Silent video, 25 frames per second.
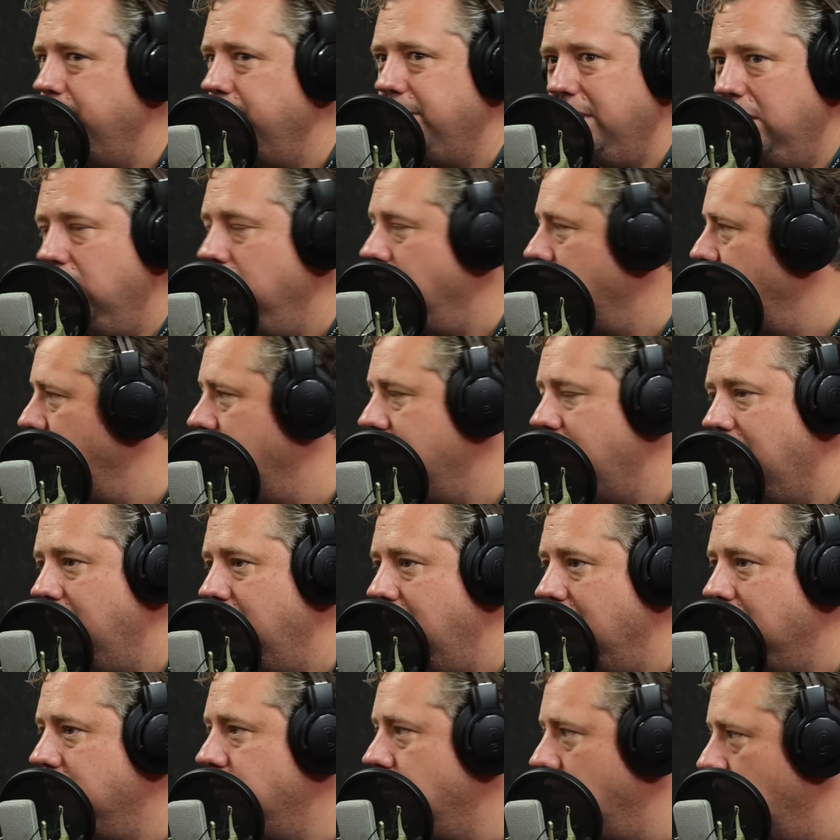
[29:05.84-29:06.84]
will be looking at
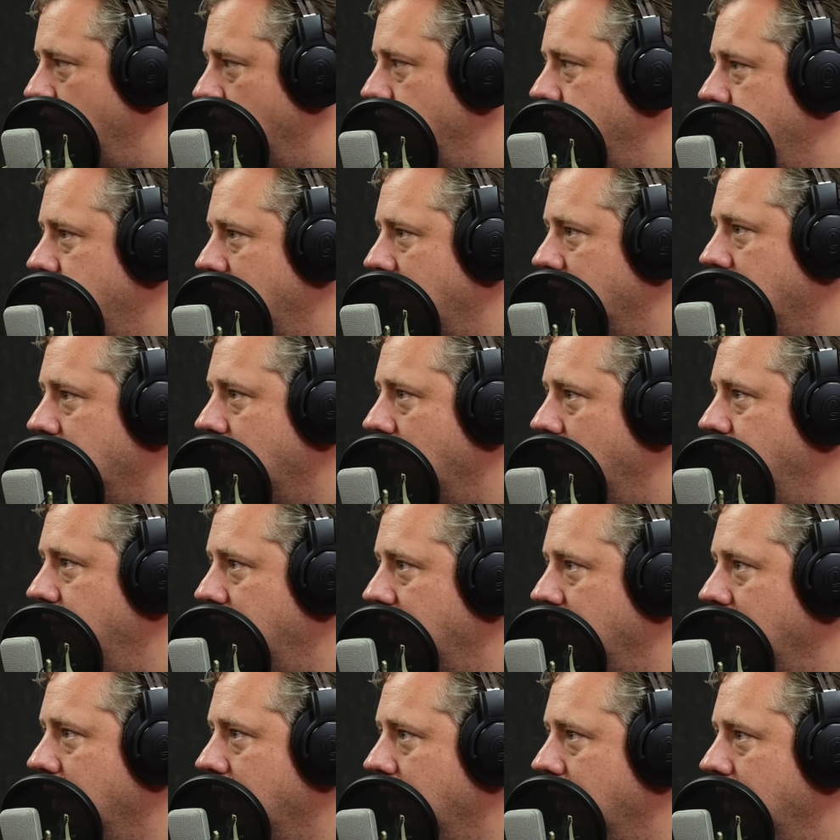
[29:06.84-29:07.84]
that next contract and
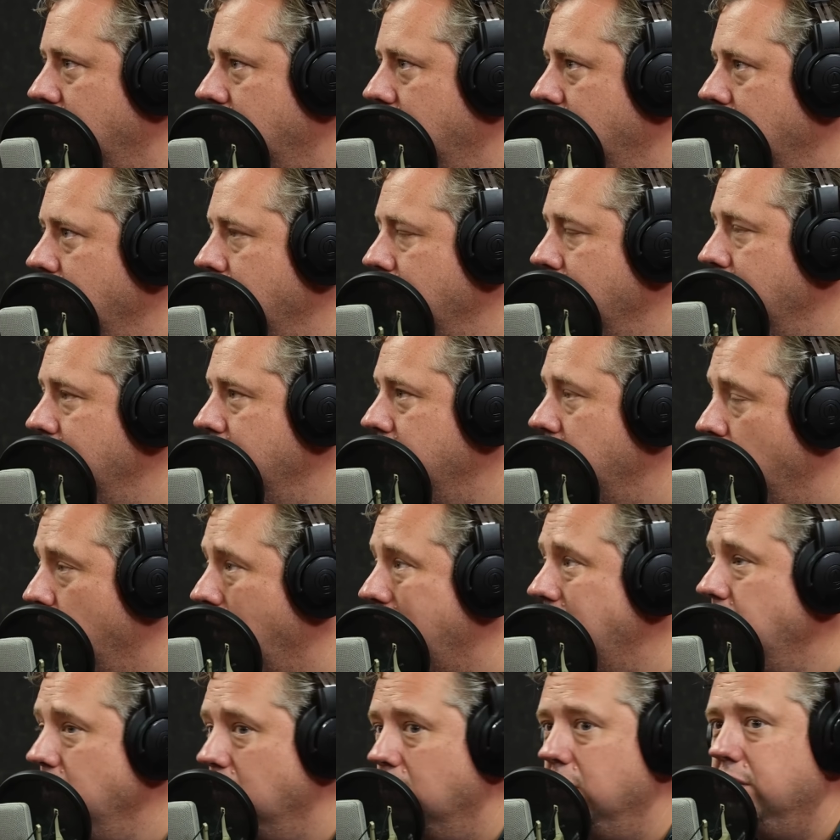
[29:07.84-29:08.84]
thinking,
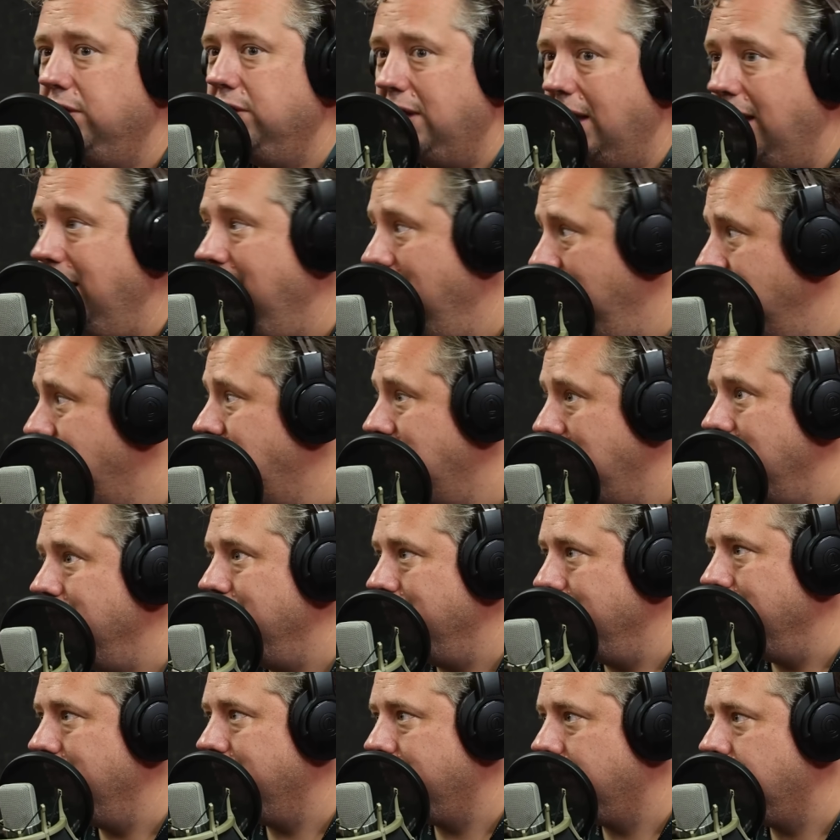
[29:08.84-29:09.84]
when you're 30,
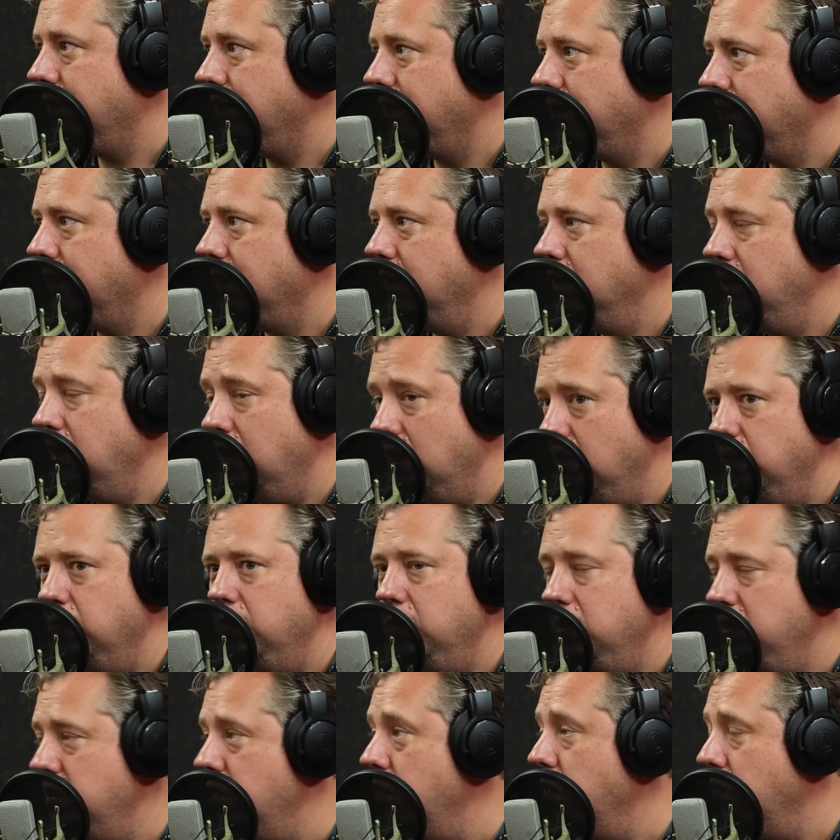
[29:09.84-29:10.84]
we're
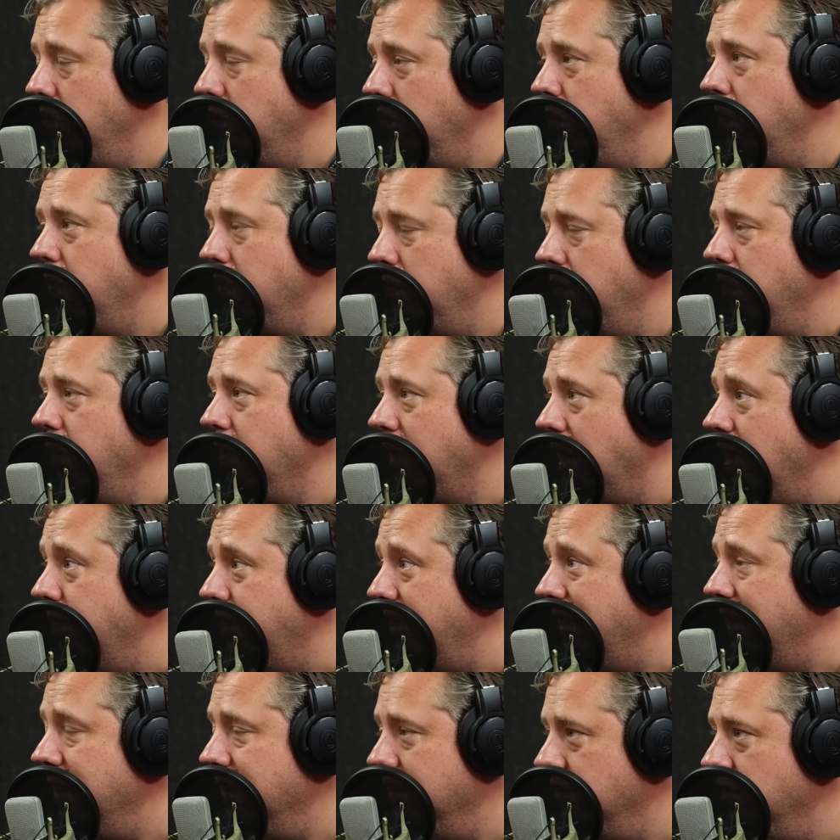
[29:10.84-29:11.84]
going to
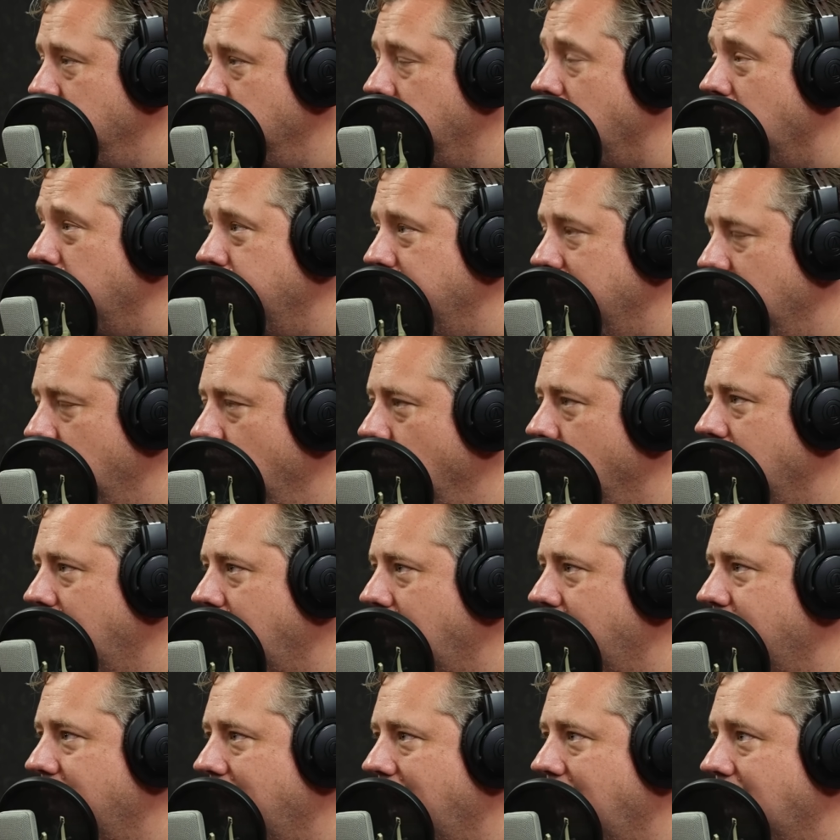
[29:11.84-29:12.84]
be looking
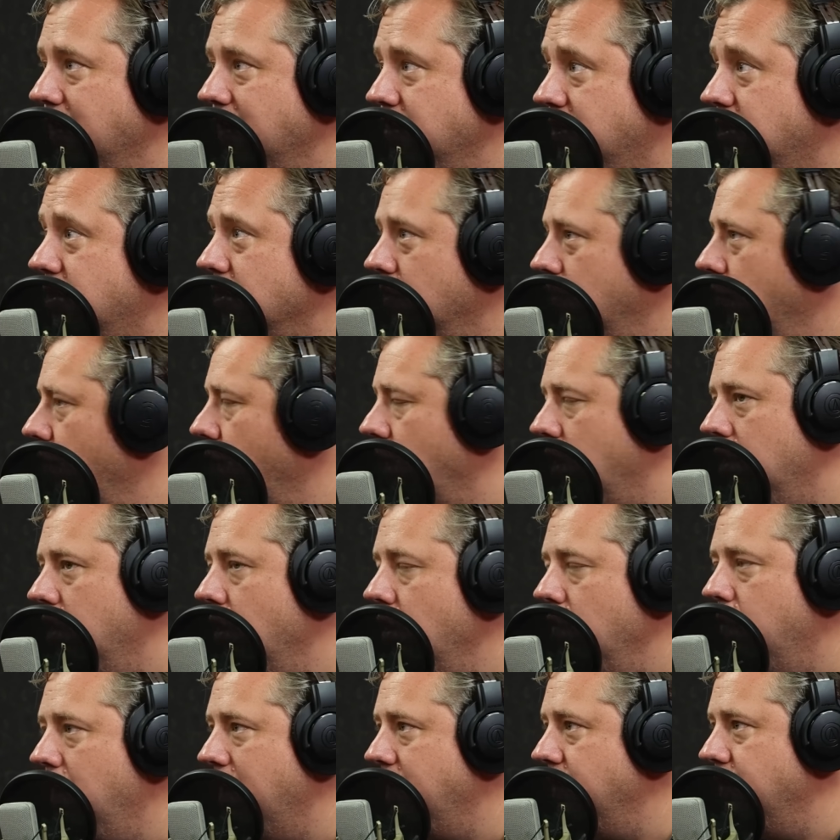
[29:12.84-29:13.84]
at that, and someone,
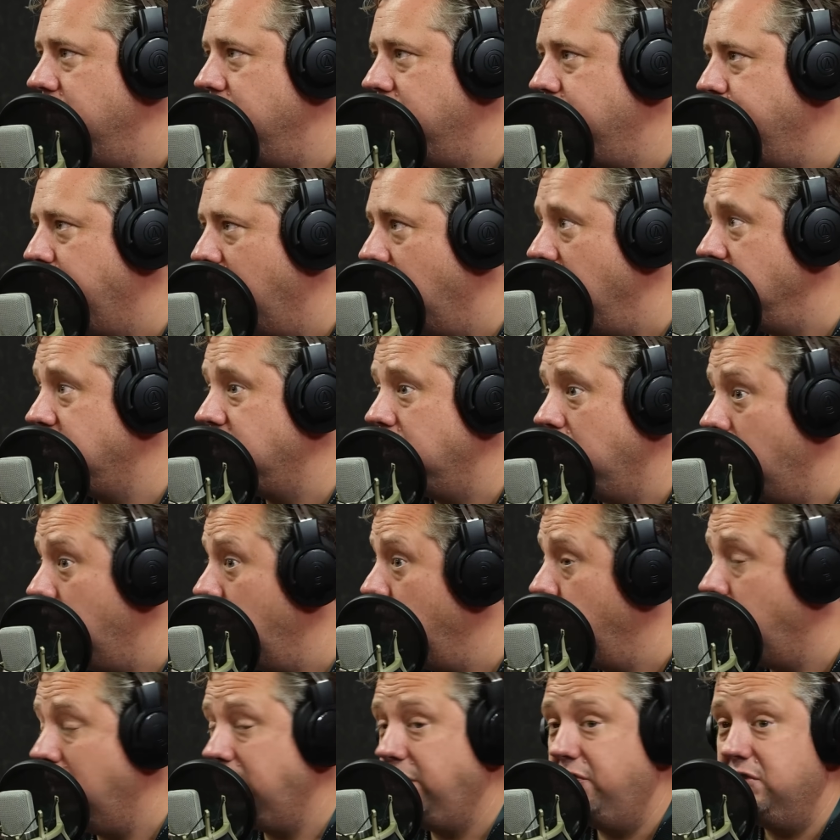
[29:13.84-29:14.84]
whether it's
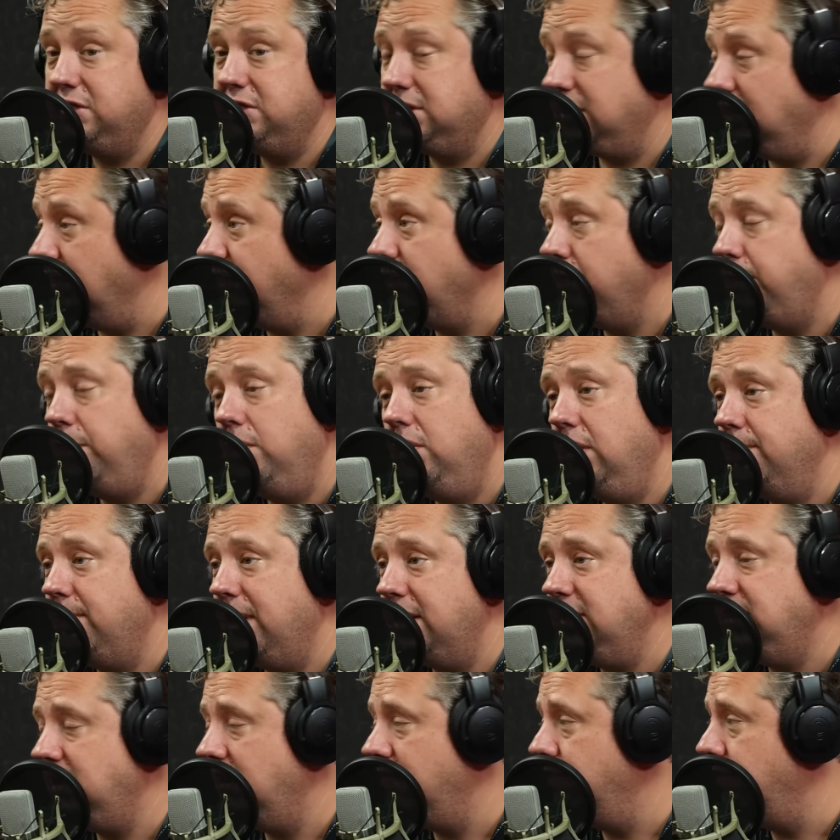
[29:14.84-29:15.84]
Barcelona, whether it's Liverpool, it
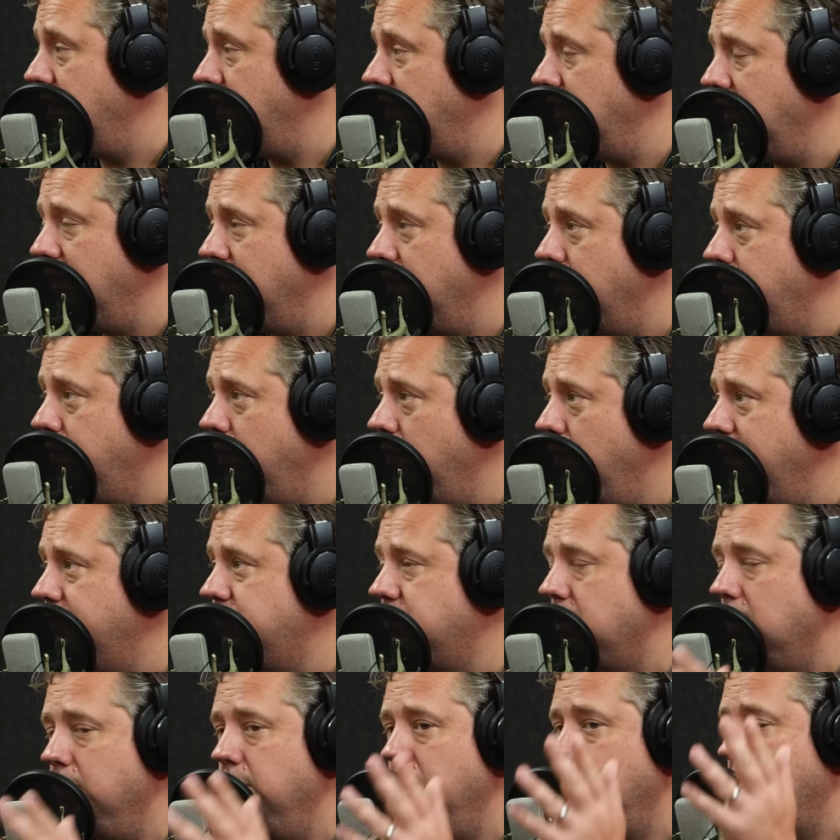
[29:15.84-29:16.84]
might even be Liverpool. We've
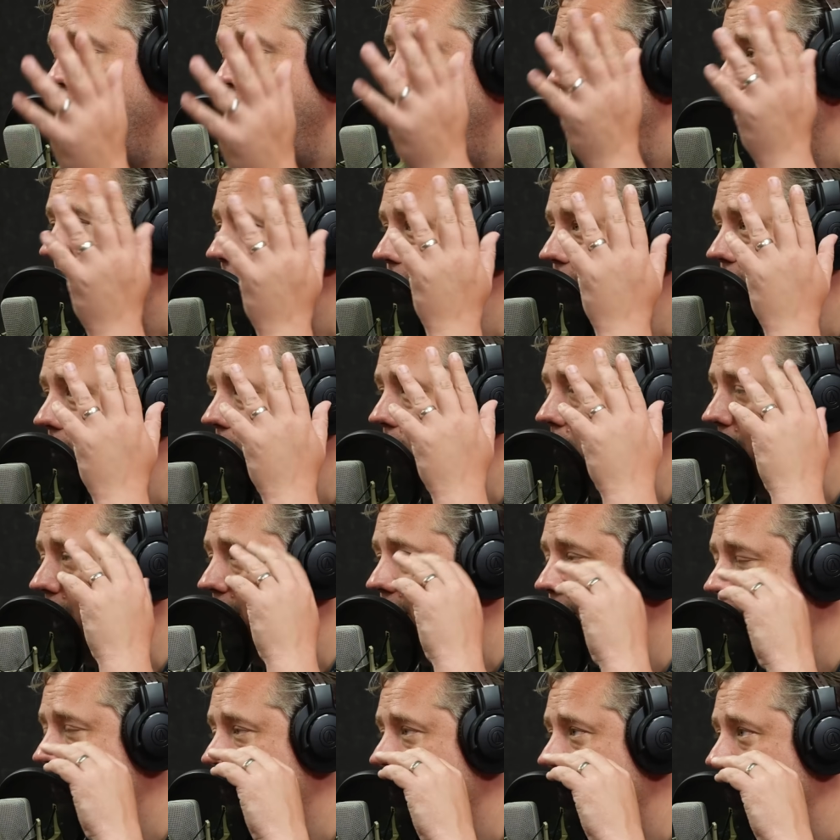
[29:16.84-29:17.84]
shown we'll go right to
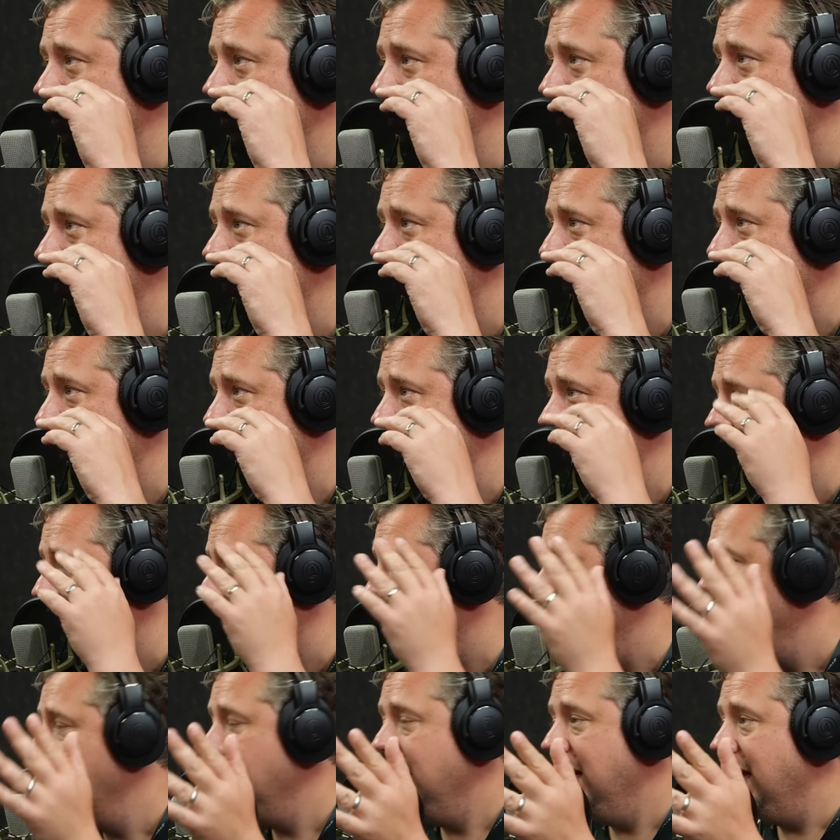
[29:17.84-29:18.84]
wire these things. We might
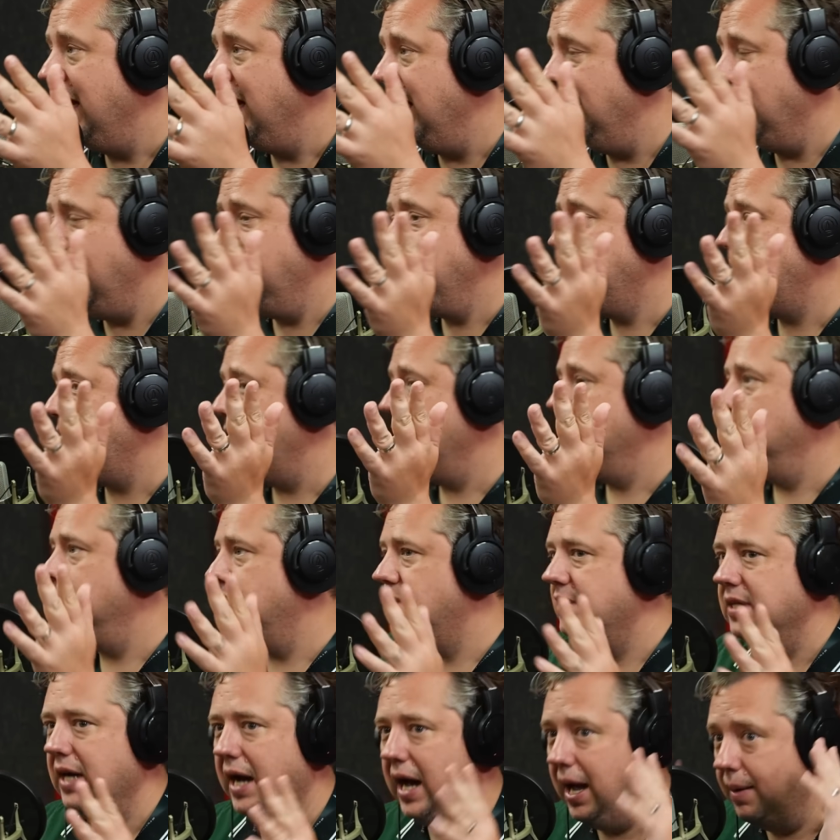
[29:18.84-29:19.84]
even in 18
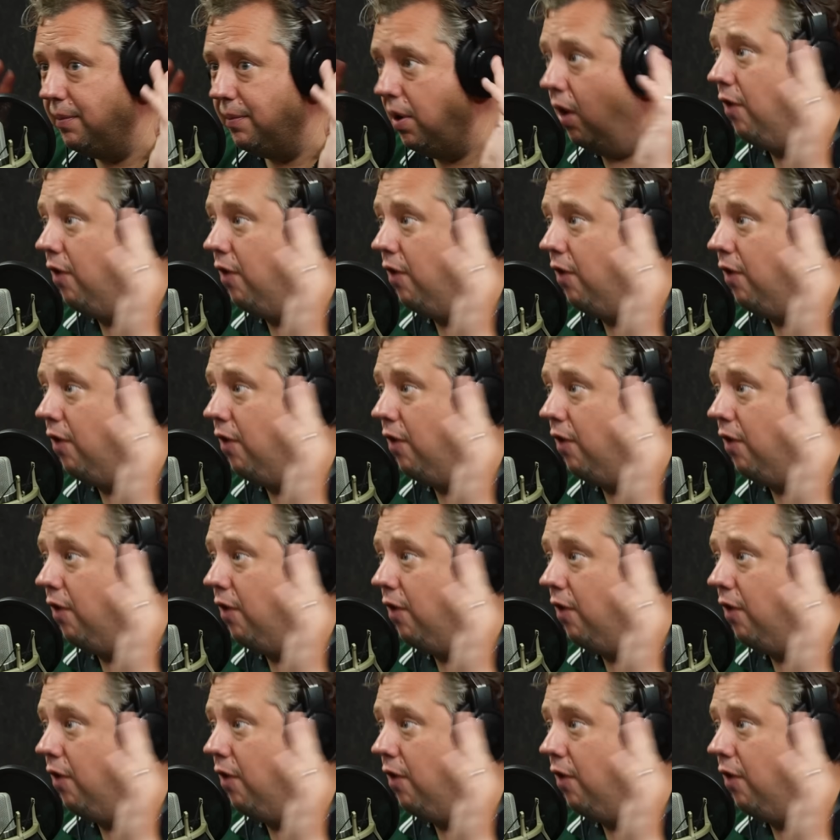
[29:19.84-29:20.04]
months' time